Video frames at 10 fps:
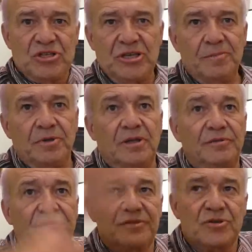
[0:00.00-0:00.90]
a symbol
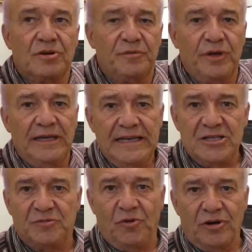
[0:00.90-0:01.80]
of sort of
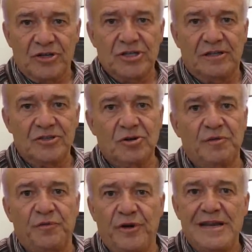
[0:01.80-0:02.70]
release for us, a sort
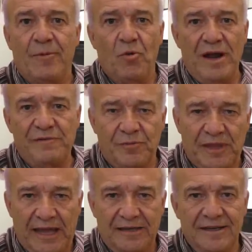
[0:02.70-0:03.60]
of freedom away from
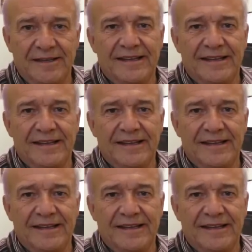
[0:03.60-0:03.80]
that.